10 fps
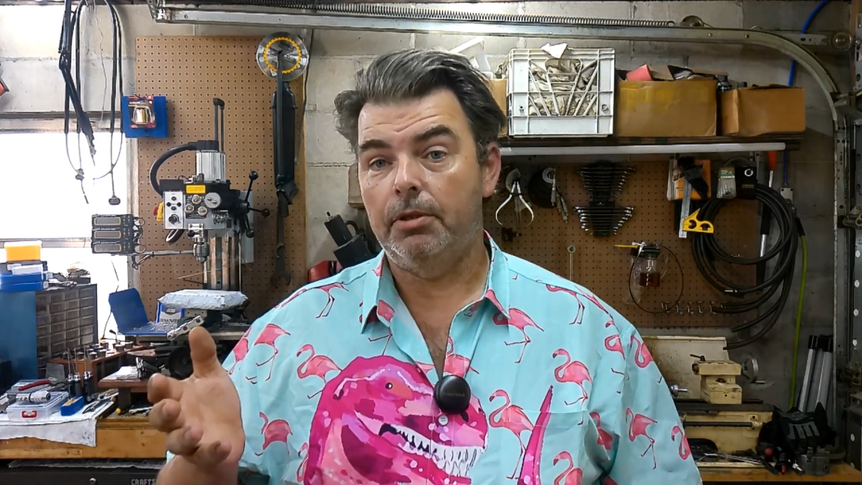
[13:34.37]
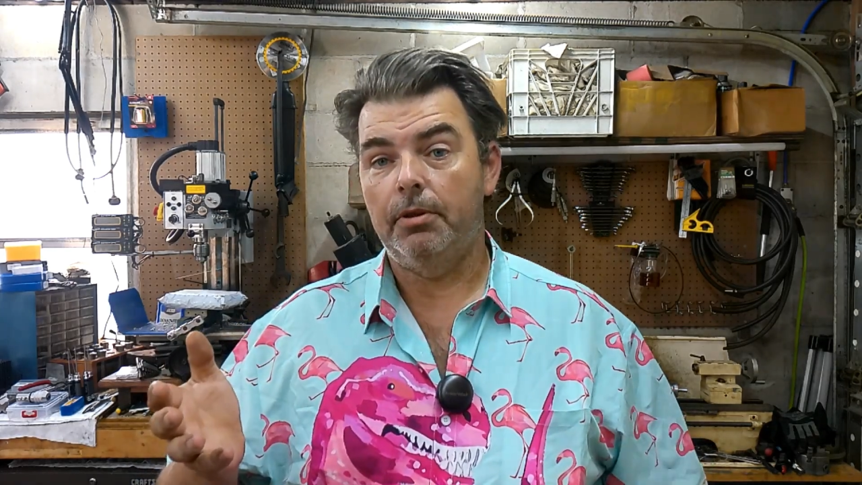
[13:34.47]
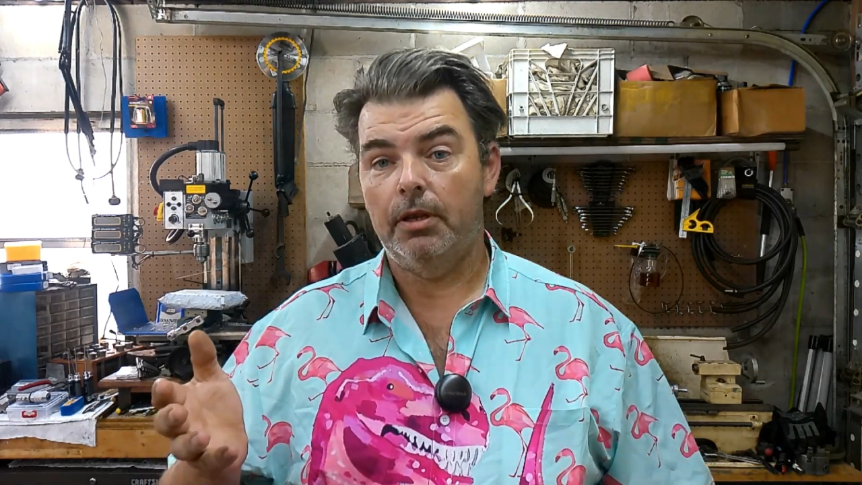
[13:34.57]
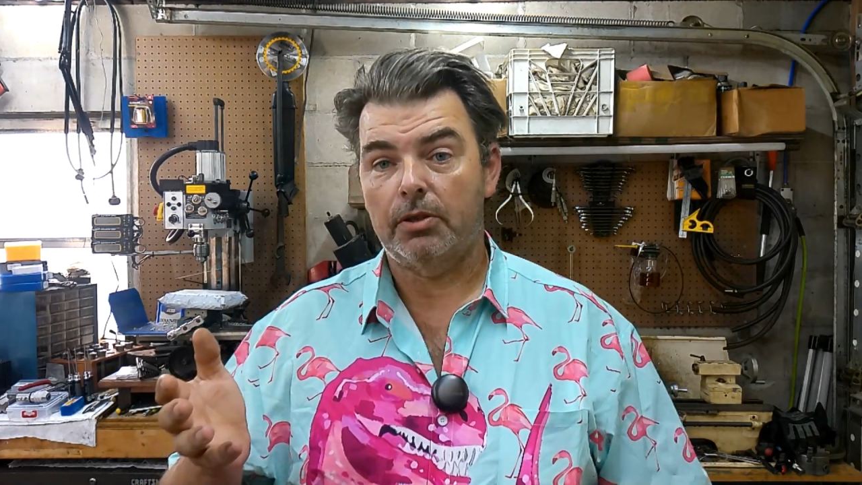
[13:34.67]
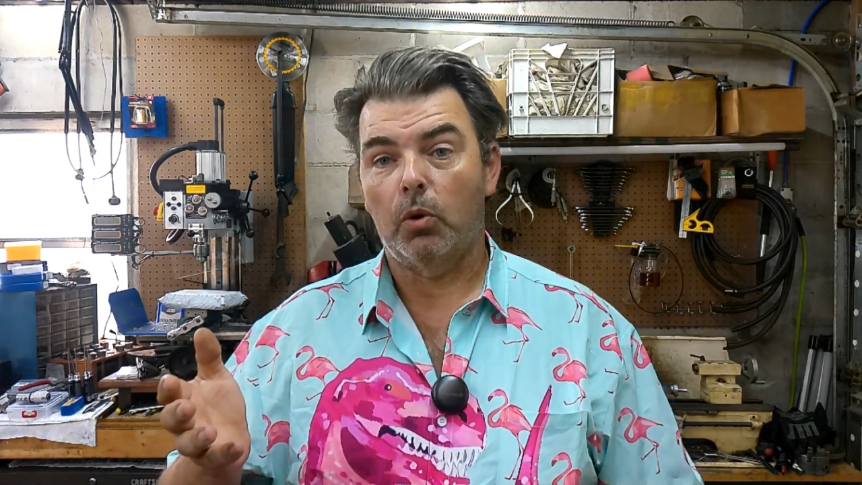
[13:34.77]
to
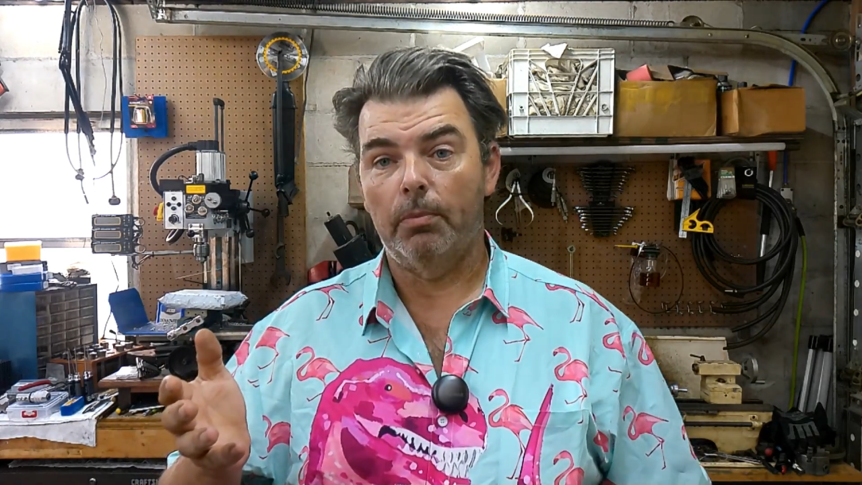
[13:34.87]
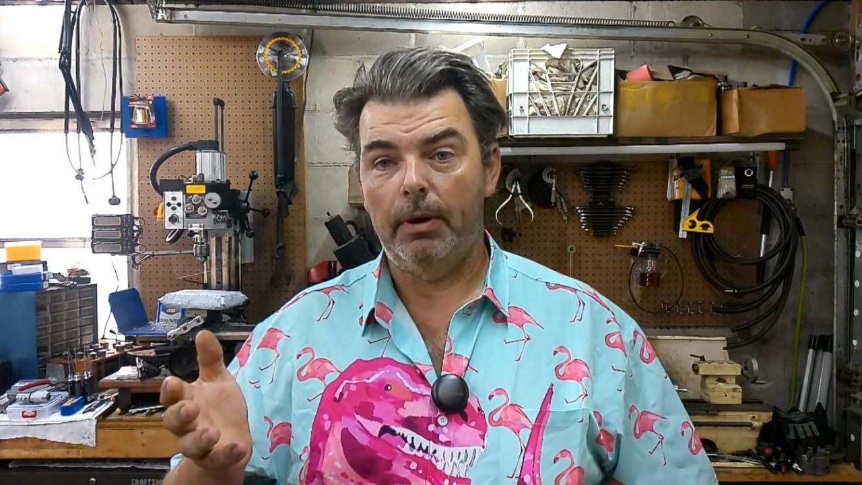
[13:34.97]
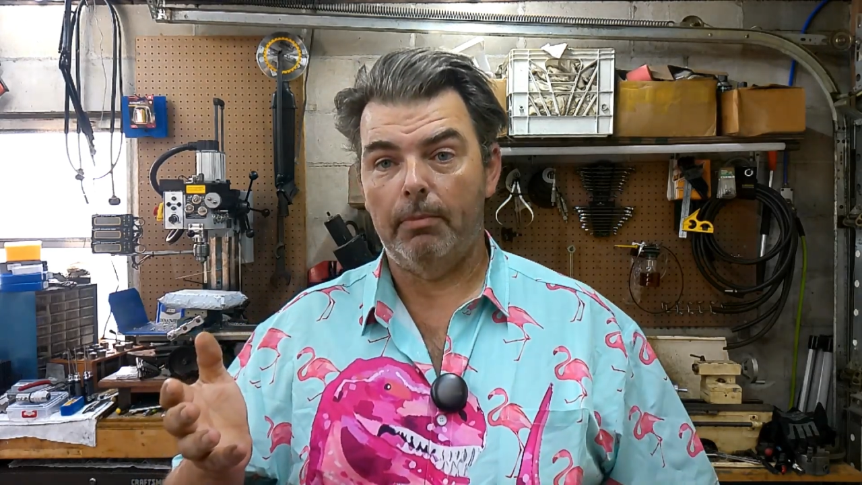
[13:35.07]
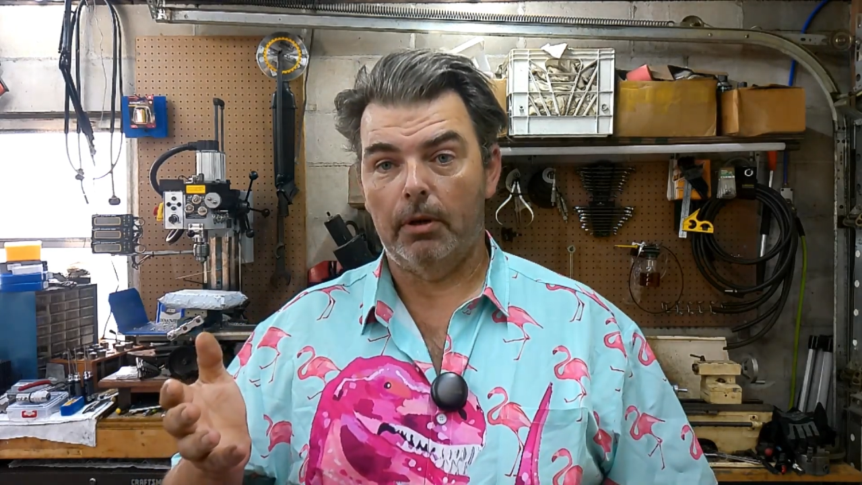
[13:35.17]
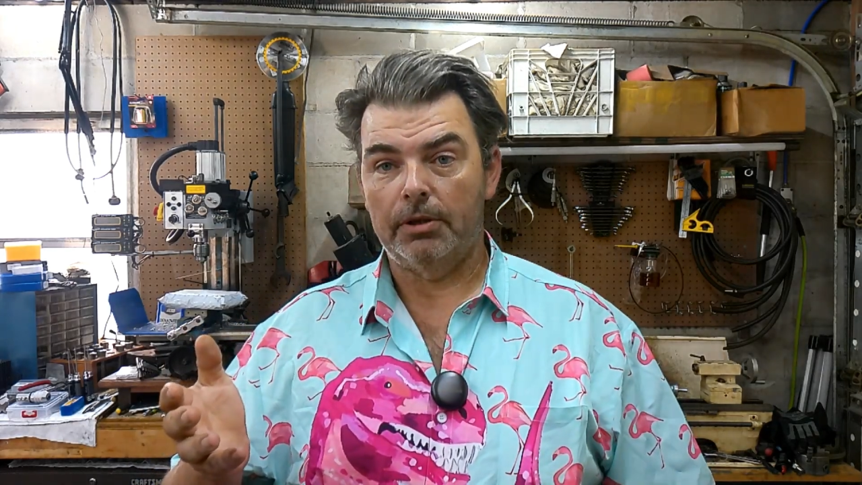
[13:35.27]
Discord
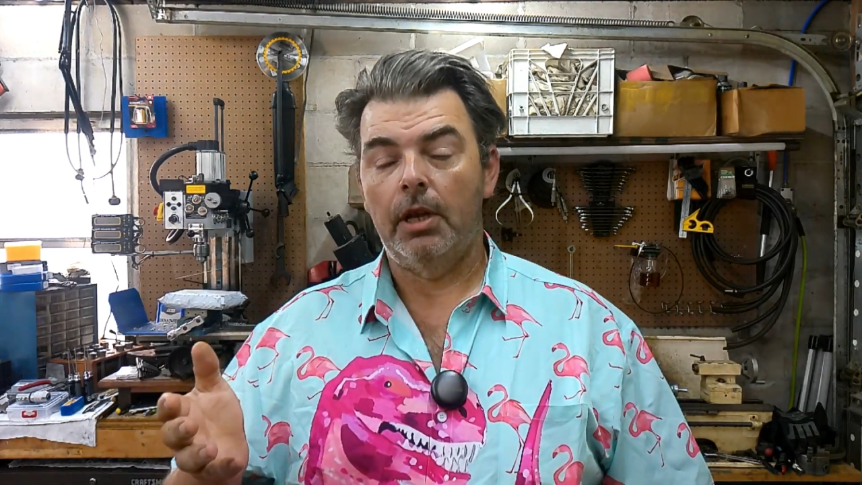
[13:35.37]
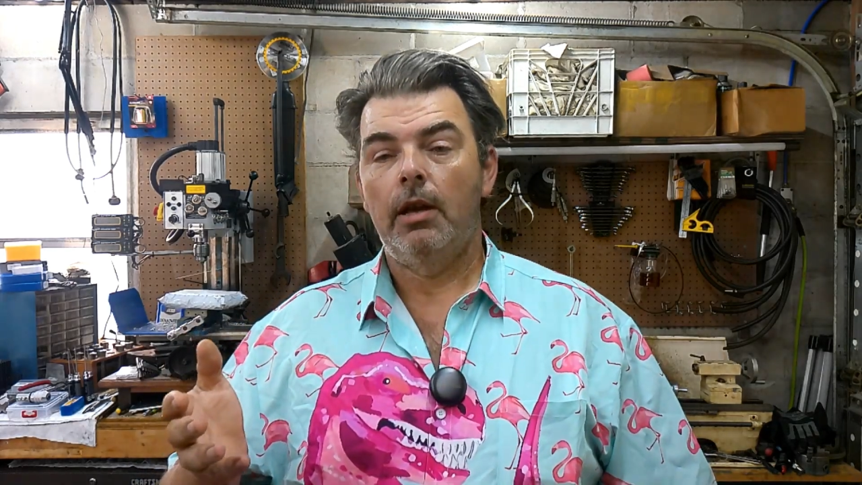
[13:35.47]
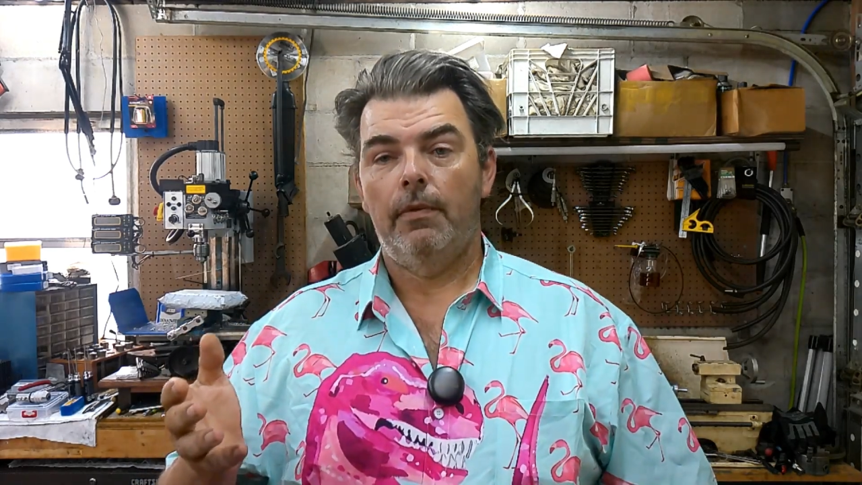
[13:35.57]
members.